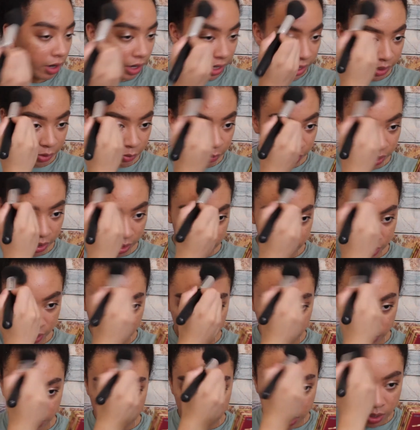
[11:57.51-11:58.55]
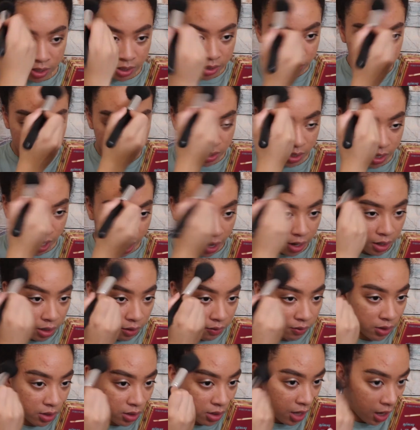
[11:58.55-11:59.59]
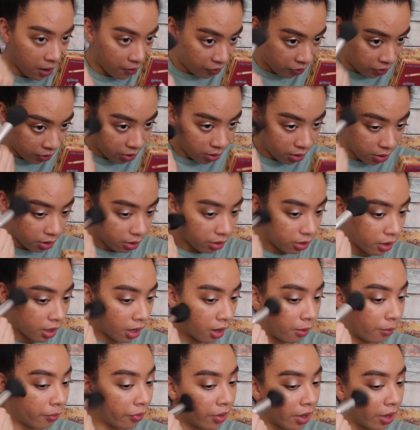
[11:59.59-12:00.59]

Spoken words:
And we're gonna use this to kind of set down